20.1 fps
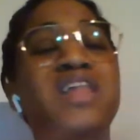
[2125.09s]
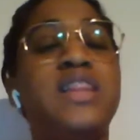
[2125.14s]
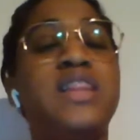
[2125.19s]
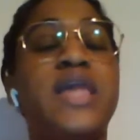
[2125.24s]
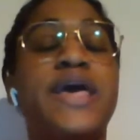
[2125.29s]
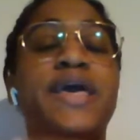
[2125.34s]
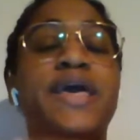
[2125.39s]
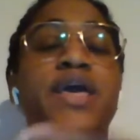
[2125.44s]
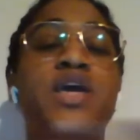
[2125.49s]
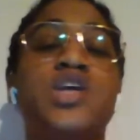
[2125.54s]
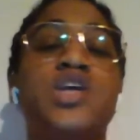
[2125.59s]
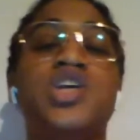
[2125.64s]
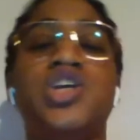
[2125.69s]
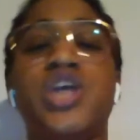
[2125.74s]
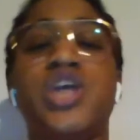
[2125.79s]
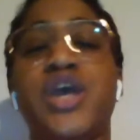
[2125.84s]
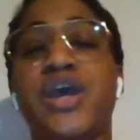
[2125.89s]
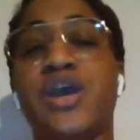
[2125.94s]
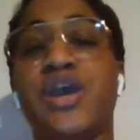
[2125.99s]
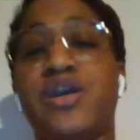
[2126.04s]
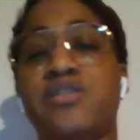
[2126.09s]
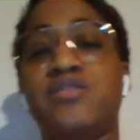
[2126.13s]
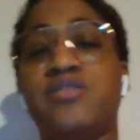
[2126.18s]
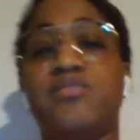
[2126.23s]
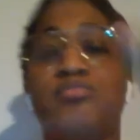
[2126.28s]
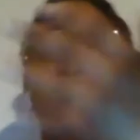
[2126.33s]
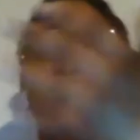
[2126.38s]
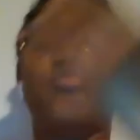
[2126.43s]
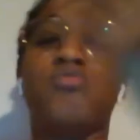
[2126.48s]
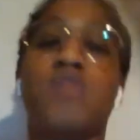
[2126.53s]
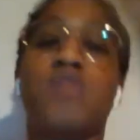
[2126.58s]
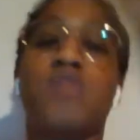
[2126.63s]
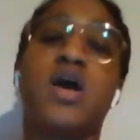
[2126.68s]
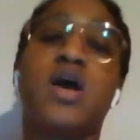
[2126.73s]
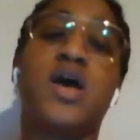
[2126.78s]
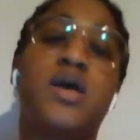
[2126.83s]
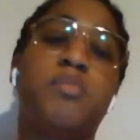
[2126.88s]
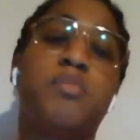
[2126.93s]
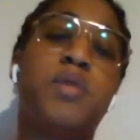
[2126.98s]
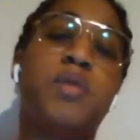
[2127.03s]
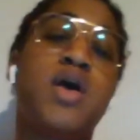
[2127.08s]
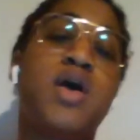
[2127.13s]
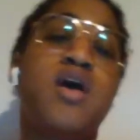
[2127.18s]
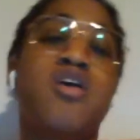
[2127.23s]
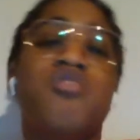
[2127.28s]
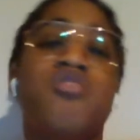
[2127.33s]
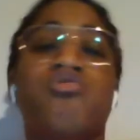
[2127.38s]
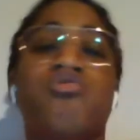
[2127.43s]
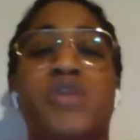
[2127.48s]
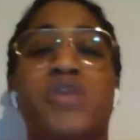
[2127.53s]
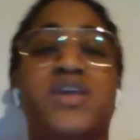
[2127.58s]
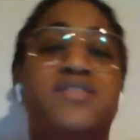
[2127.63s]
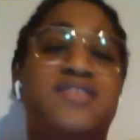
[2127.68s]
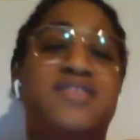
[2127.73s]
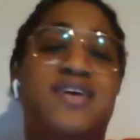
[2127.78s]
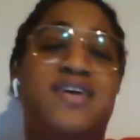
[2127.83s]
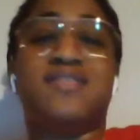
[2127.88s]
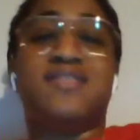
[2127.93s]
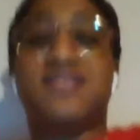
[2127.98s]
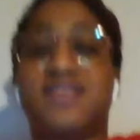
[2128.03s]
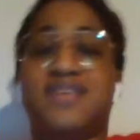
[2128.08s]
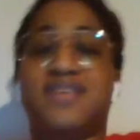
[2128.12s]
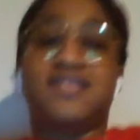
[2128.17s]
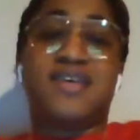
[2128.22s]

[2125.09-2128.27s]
Like, share, subscribe, rate, take.